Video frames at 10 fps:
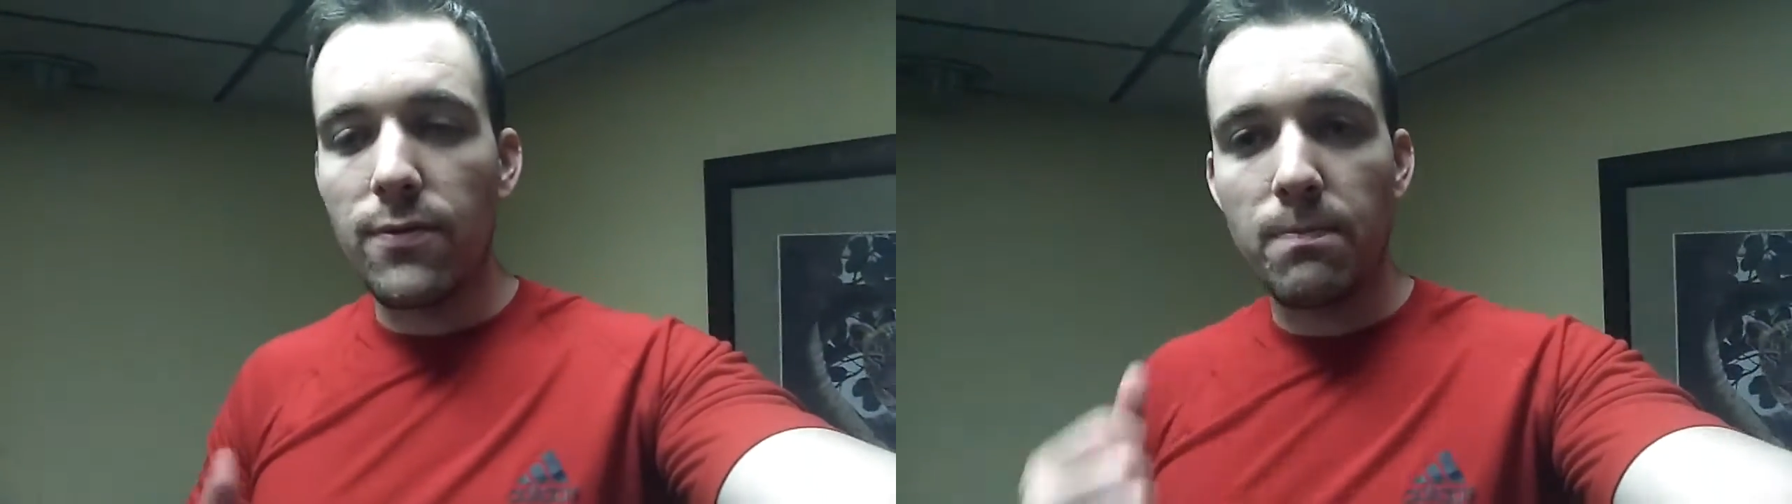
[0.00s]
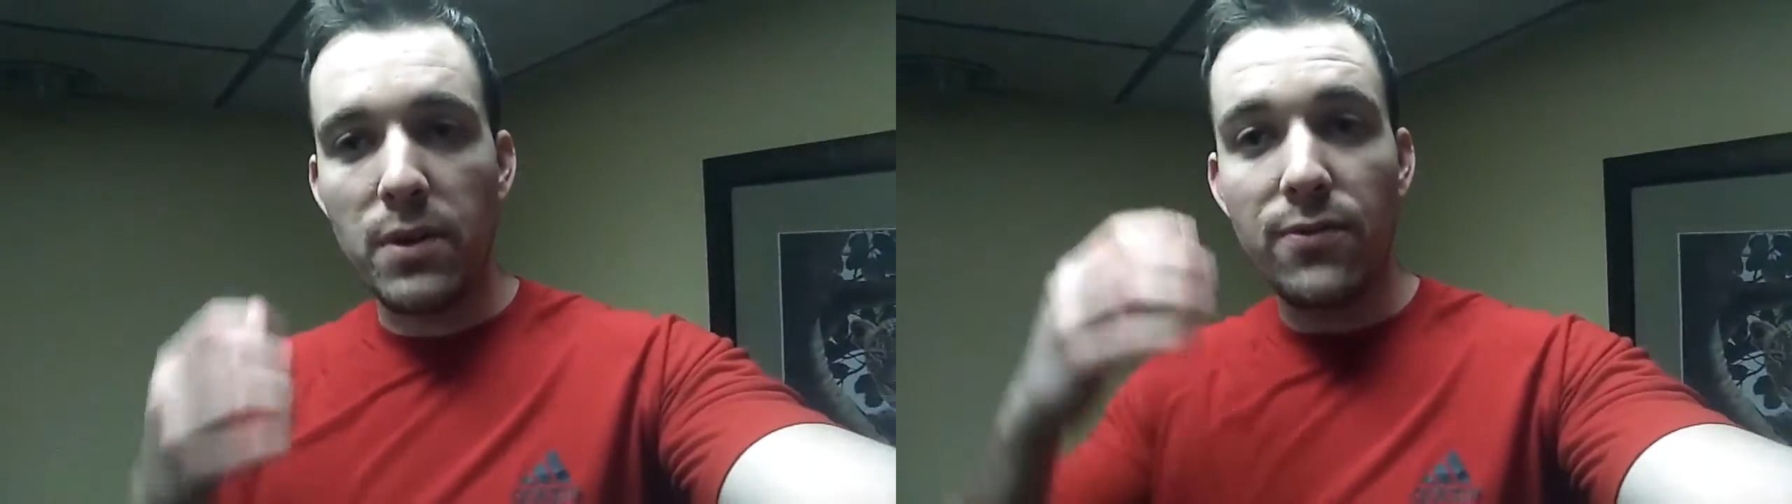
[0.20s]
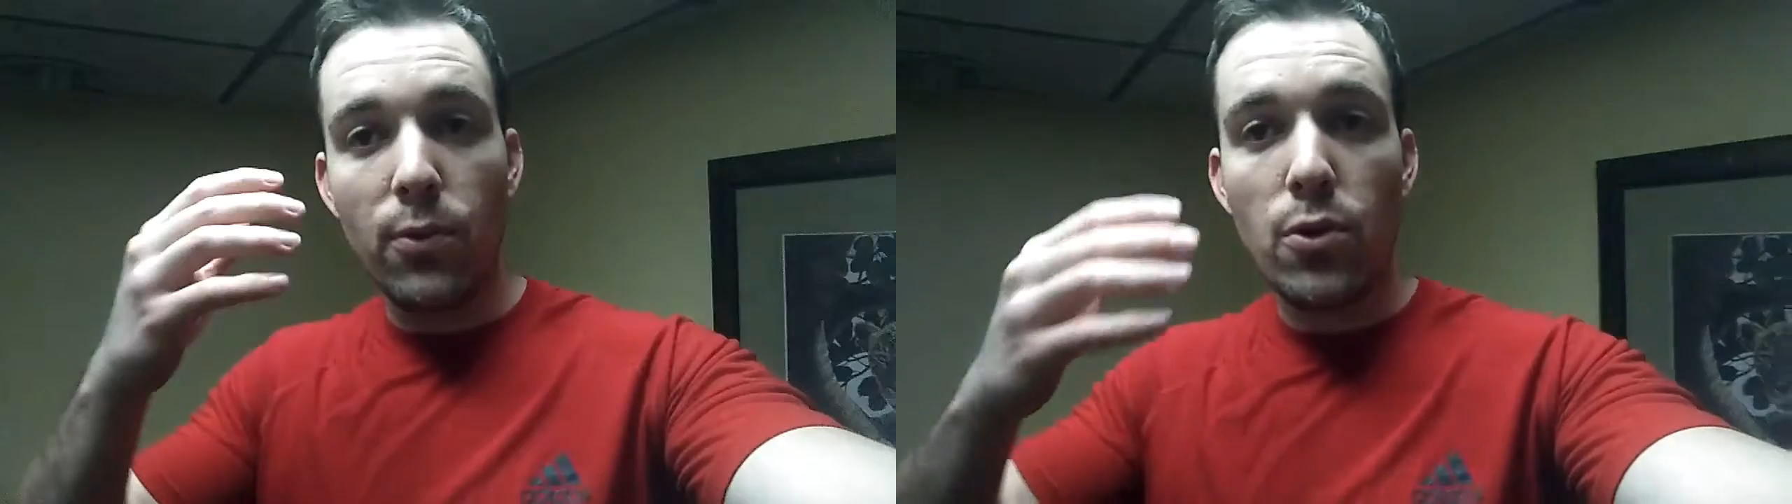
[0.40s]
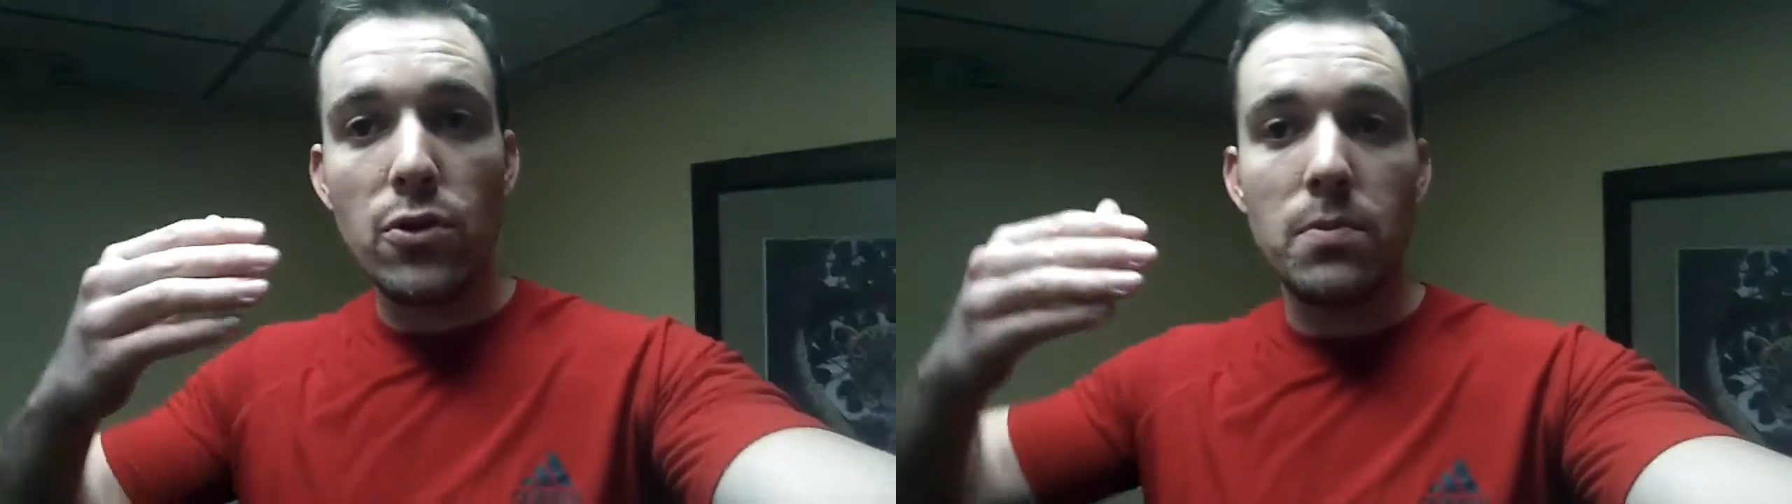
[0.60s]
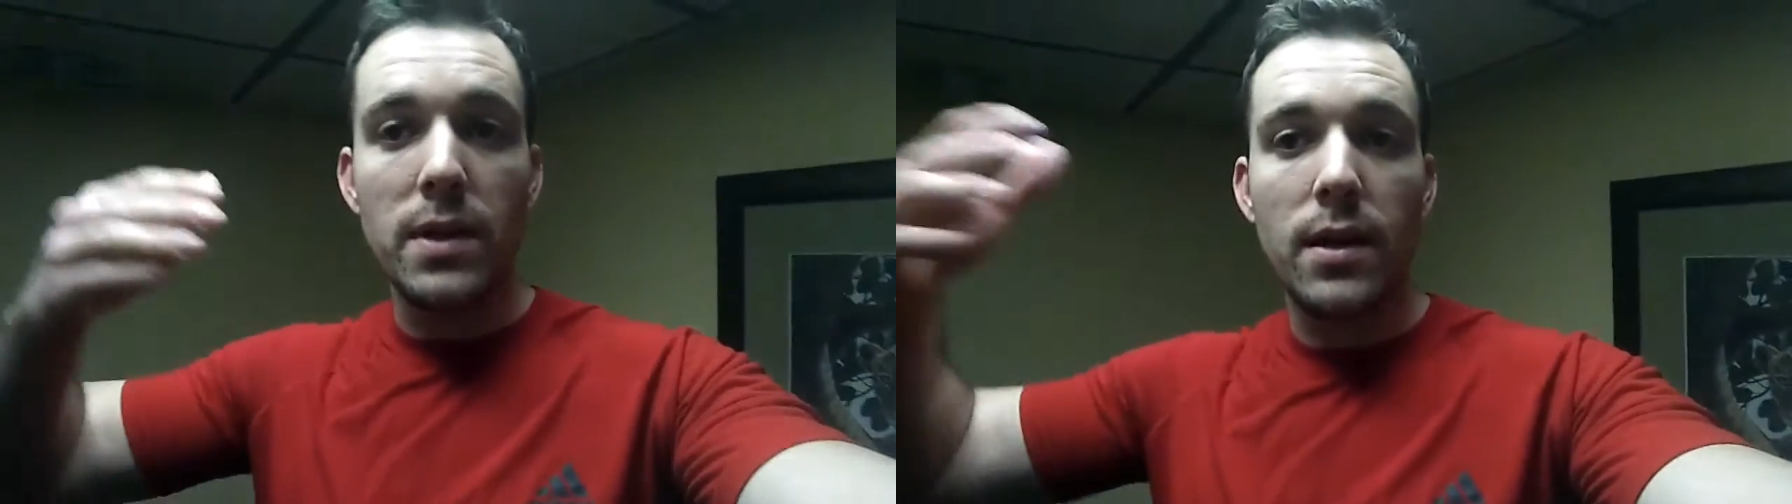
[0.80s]
before you
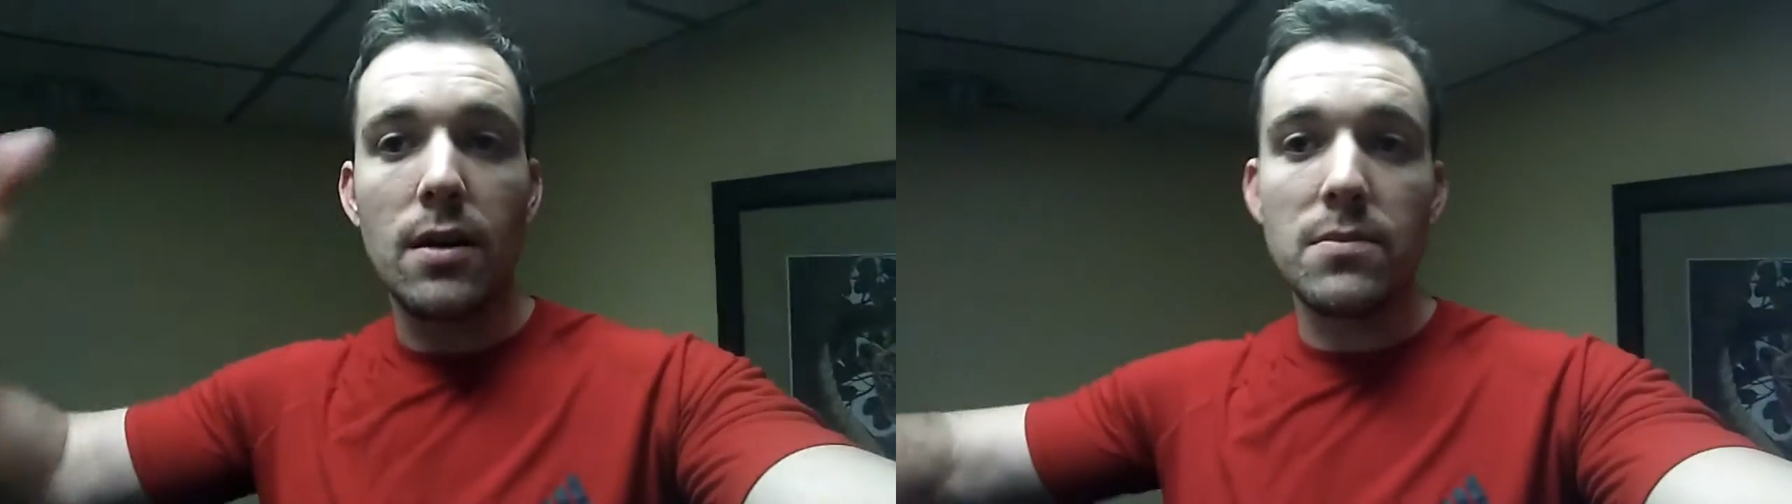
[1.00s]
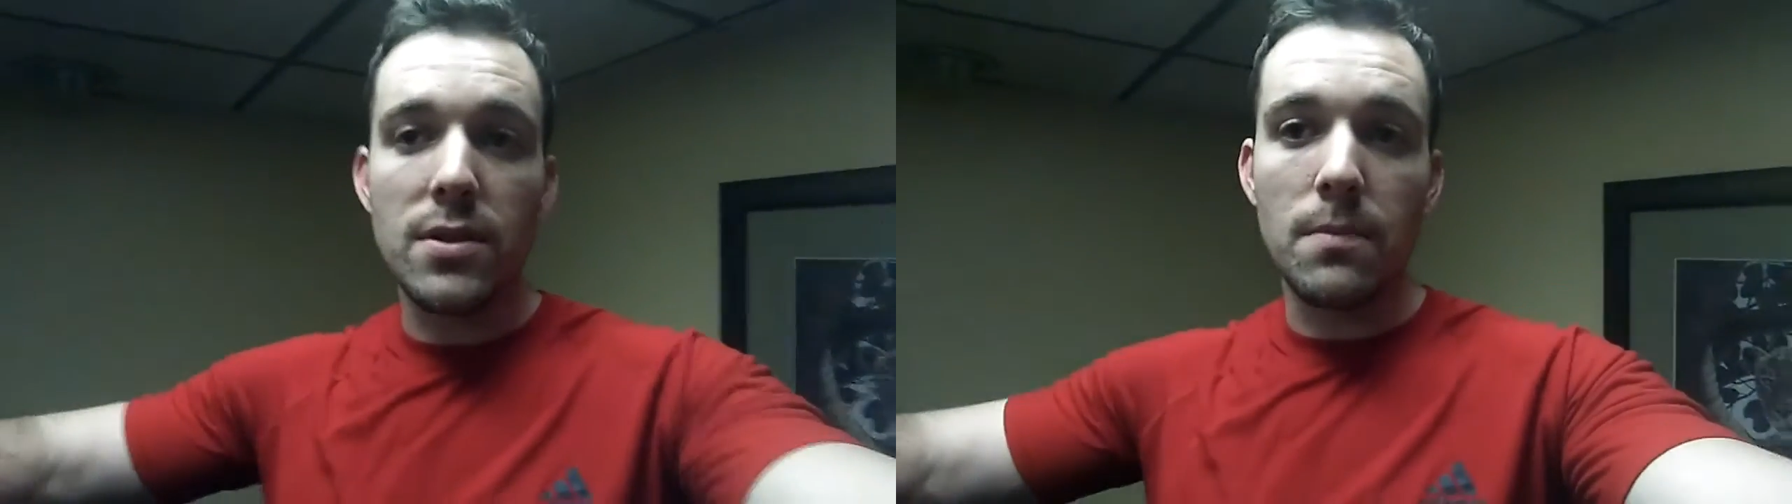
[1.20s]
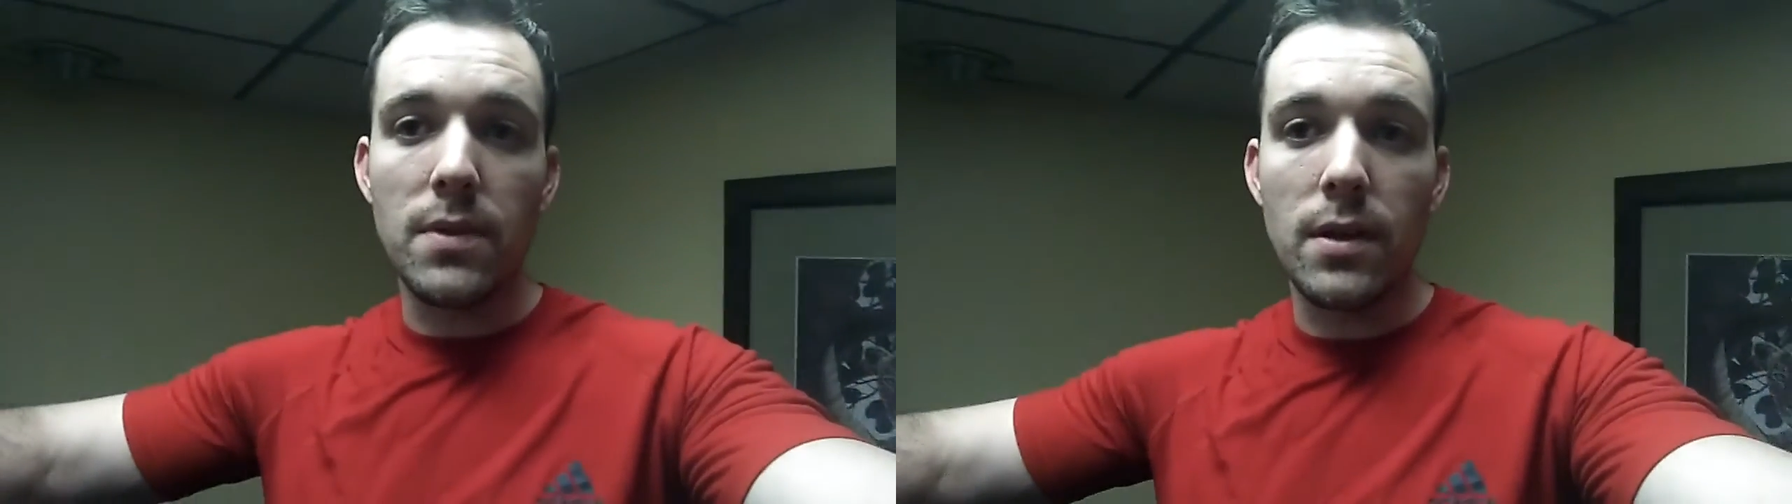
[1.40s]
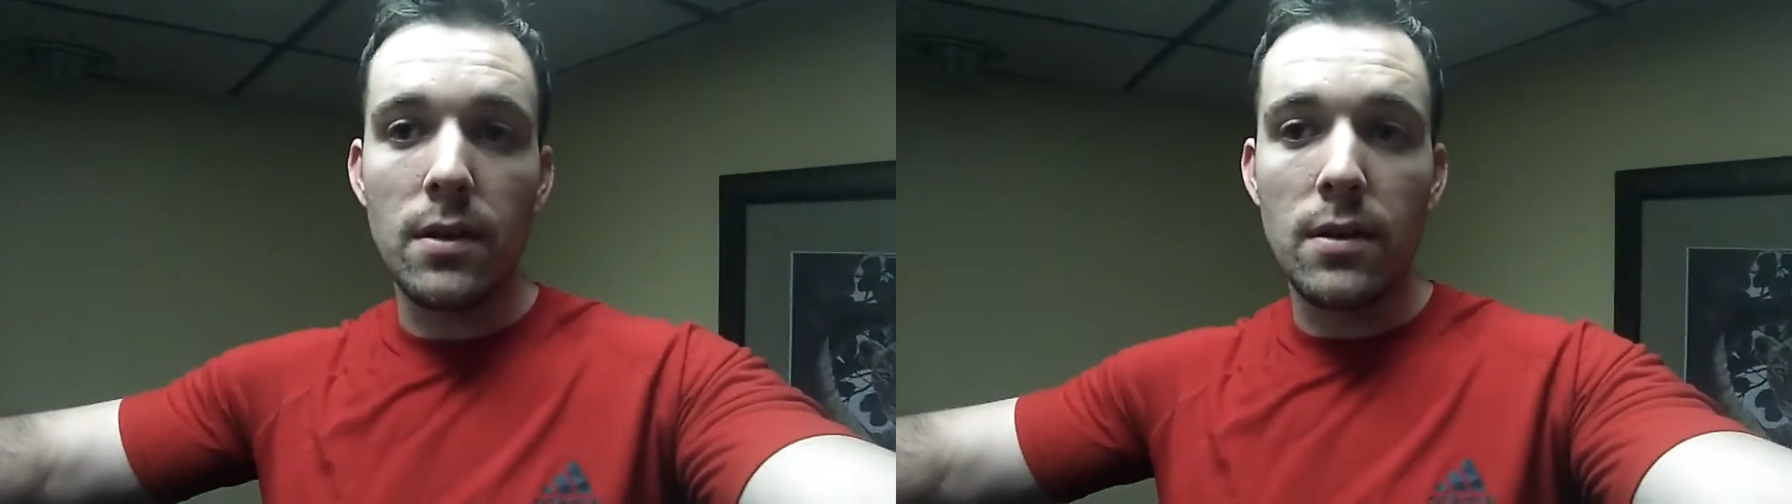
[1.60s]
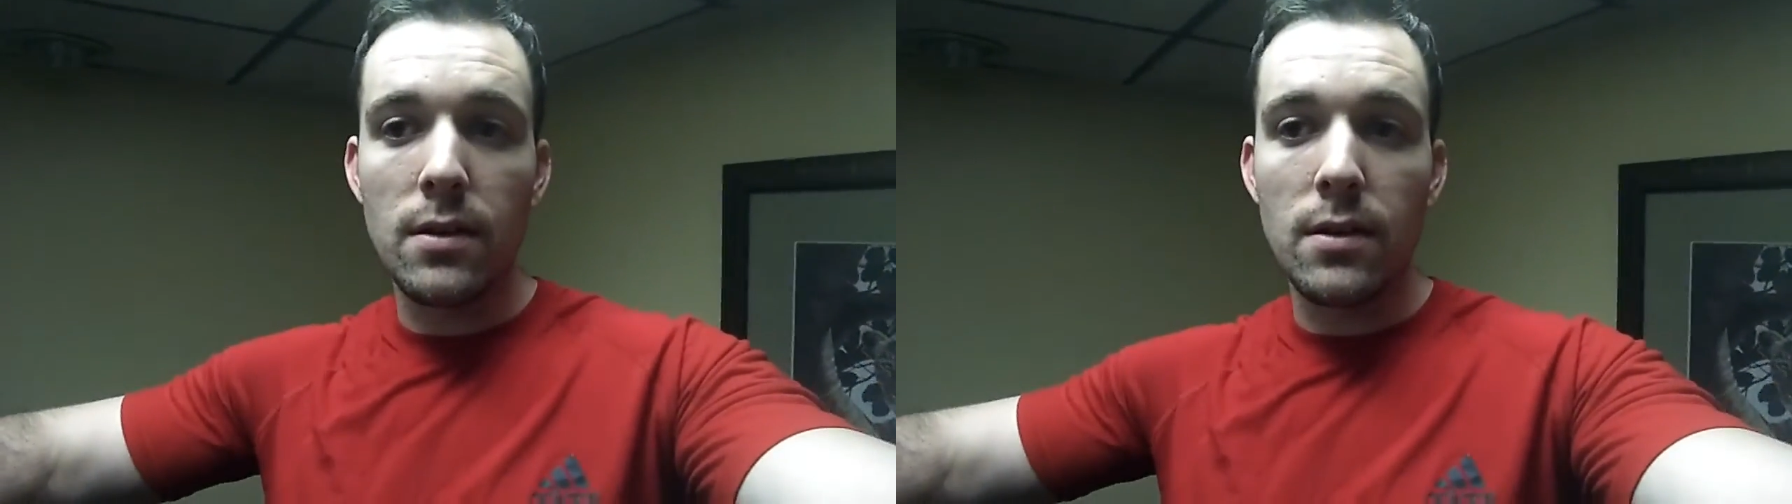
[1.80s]
become something,